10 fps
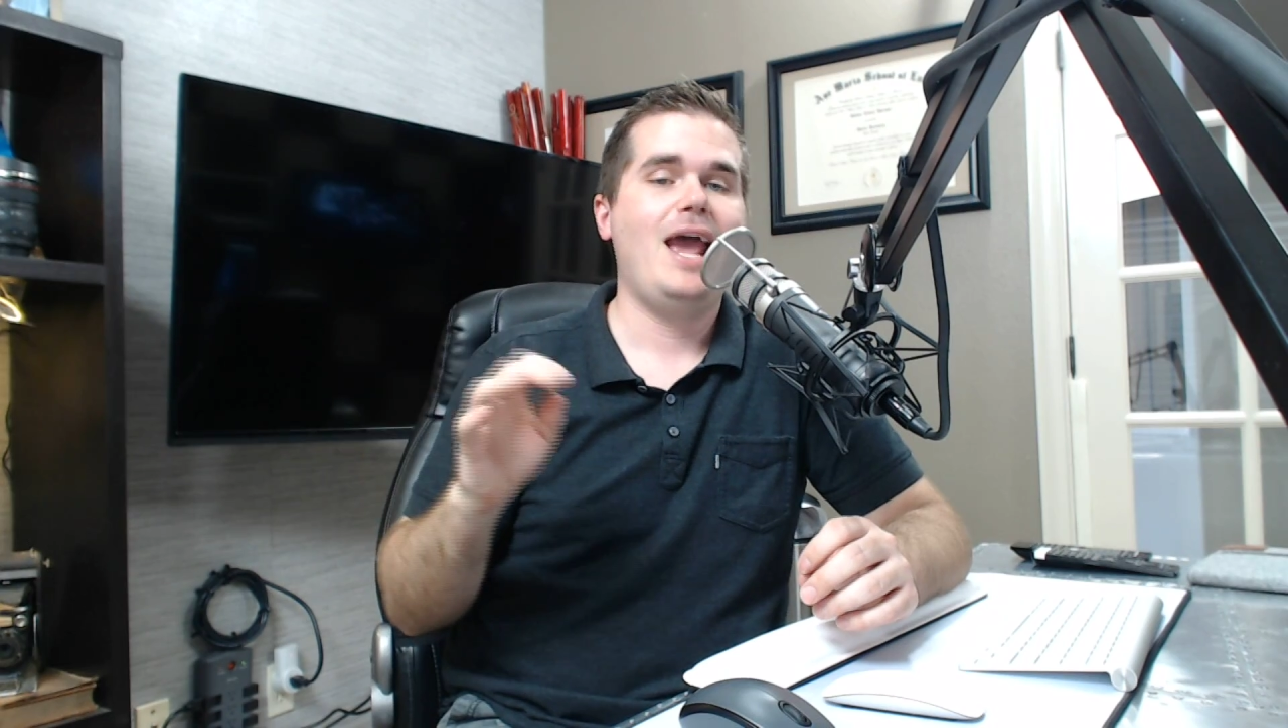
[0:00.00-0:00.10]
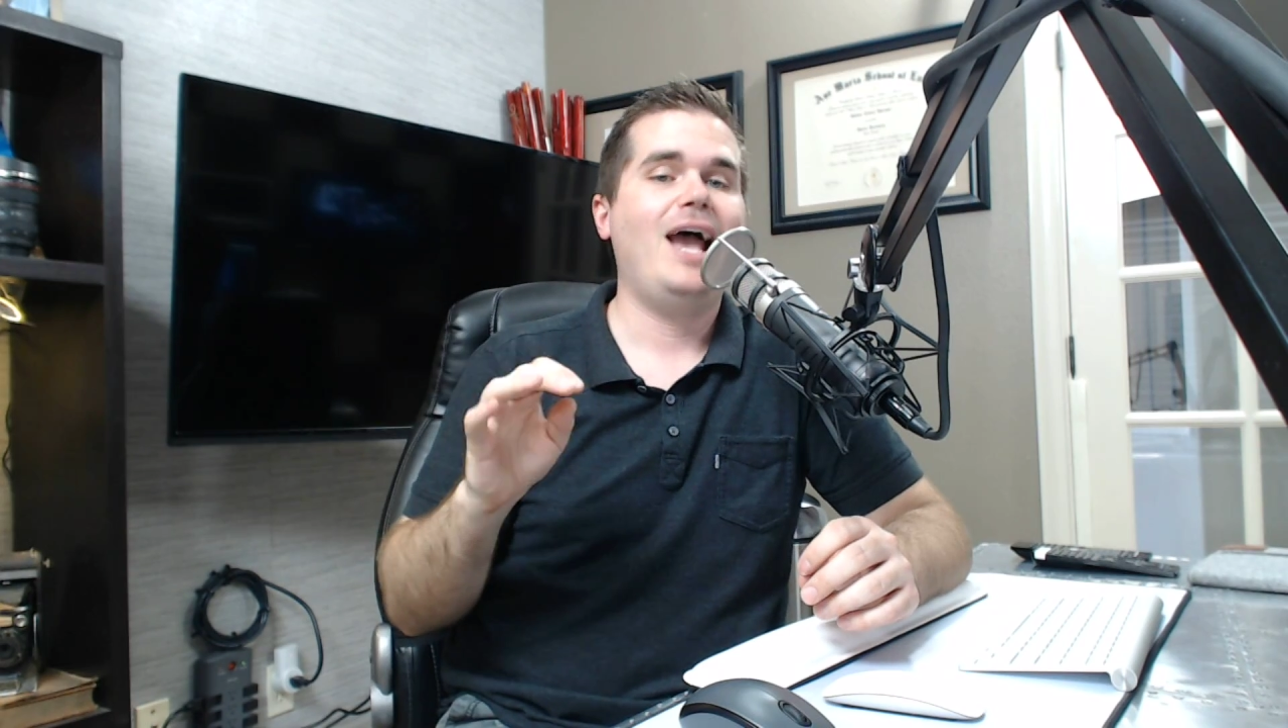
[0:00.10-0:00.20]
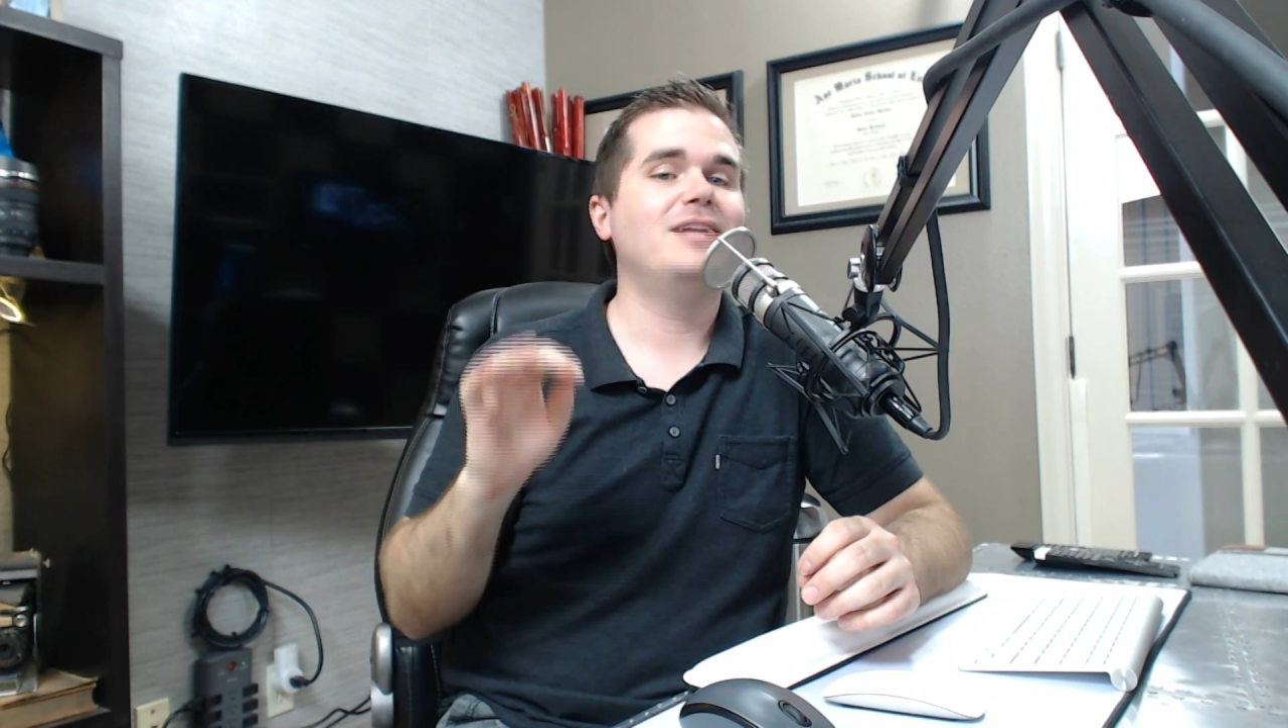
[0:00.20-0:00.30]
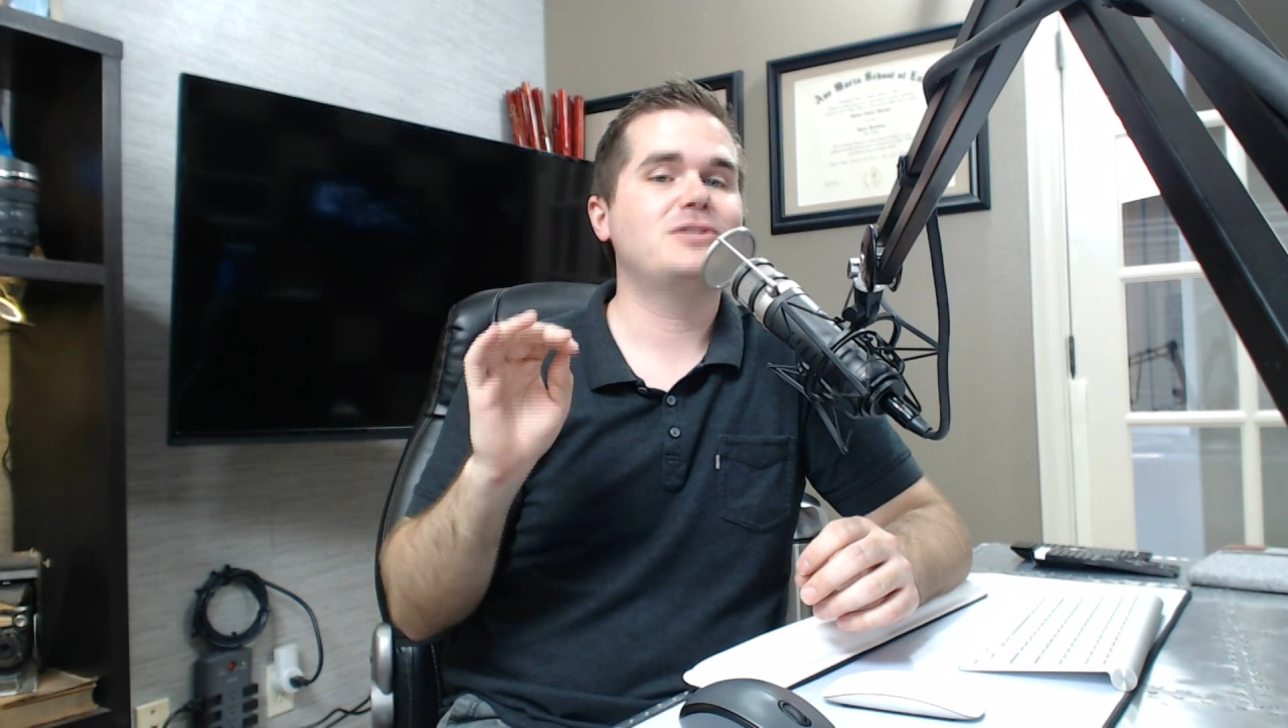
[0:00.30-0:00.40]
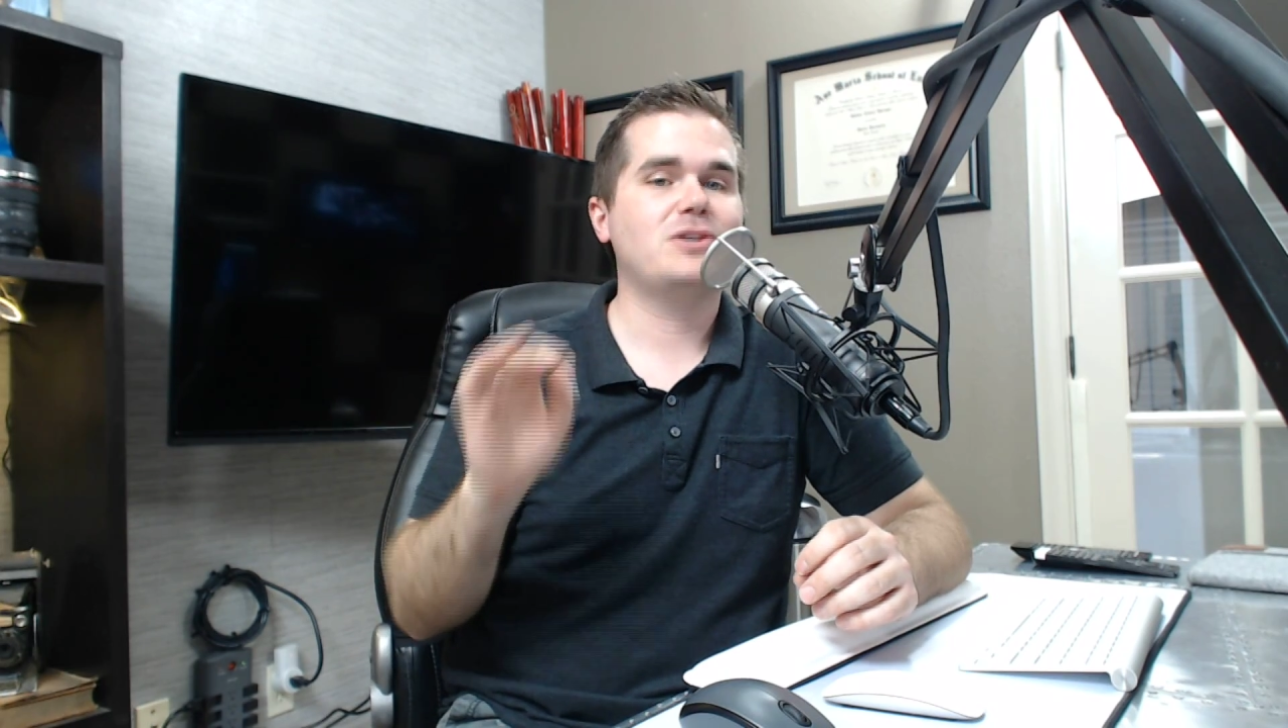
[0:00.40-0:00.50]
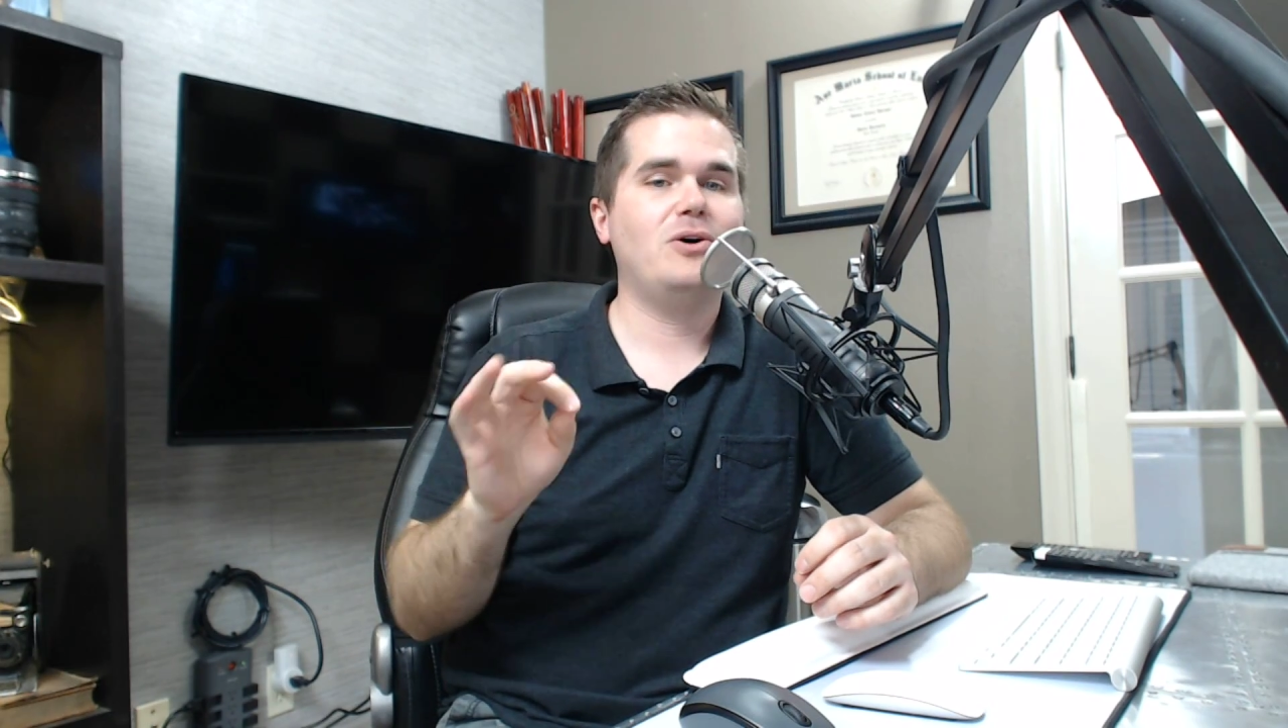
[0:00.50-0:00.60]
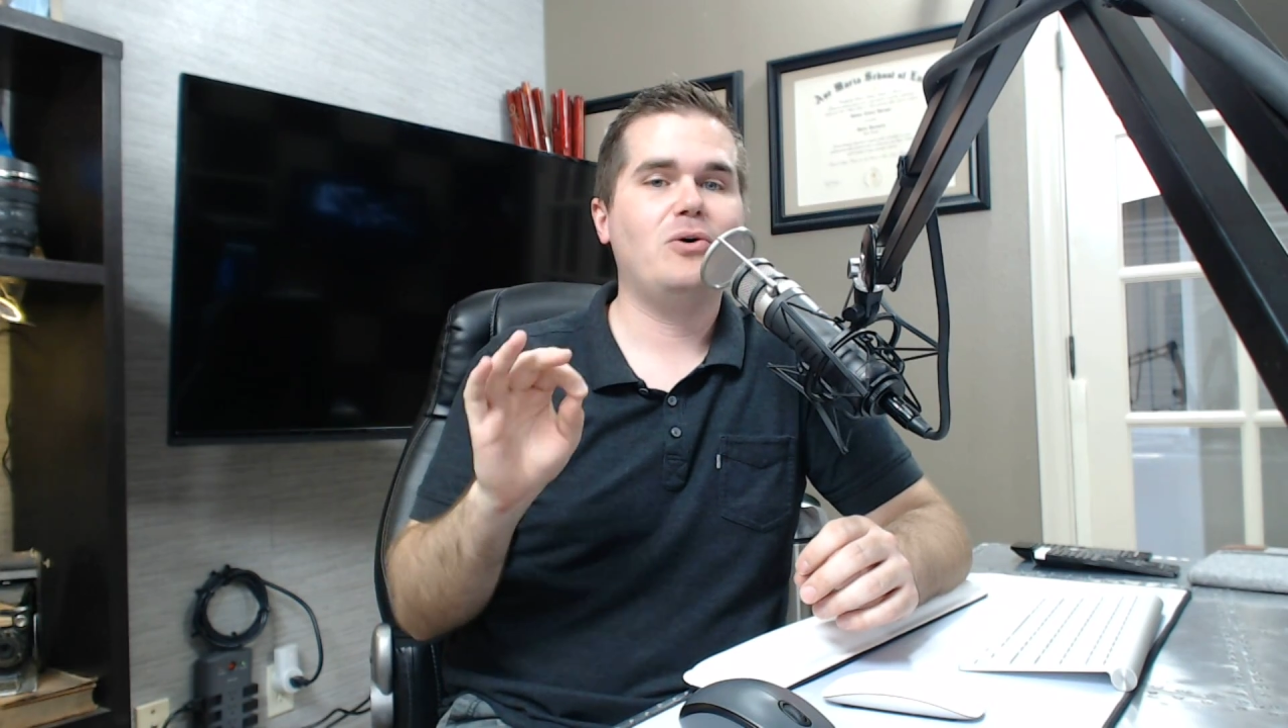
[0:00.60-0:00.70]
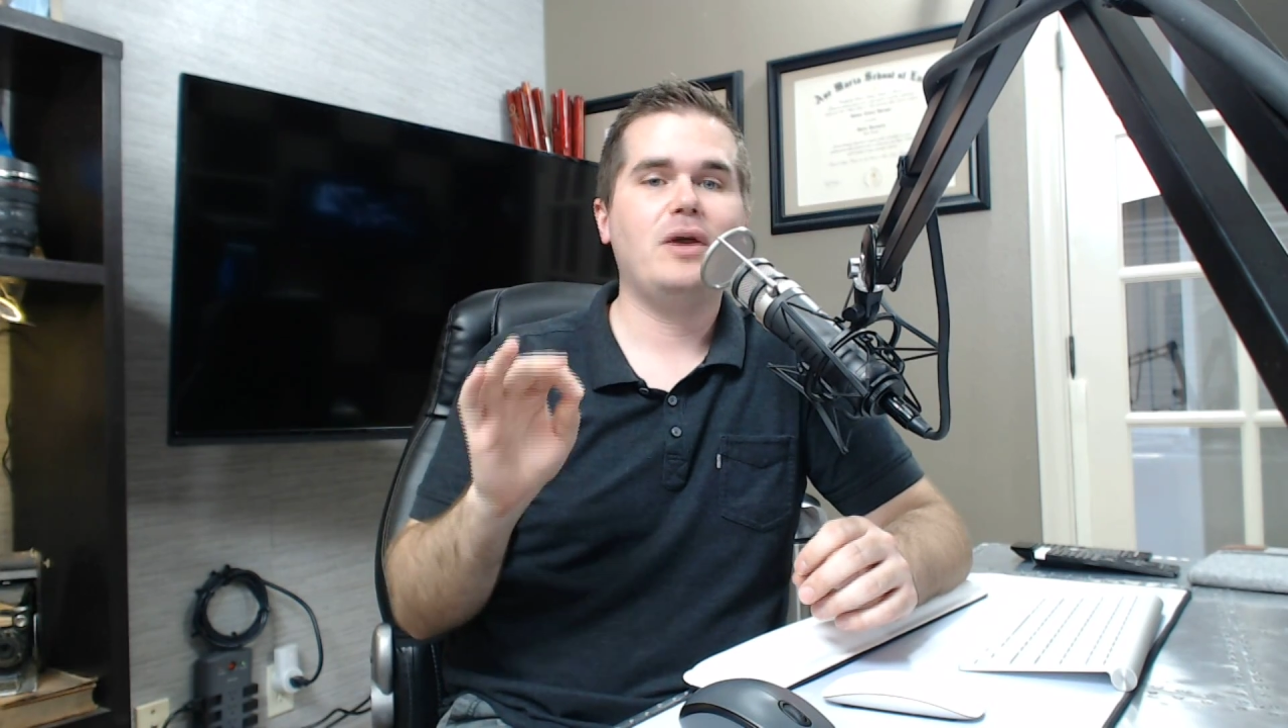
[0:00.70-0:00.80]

And so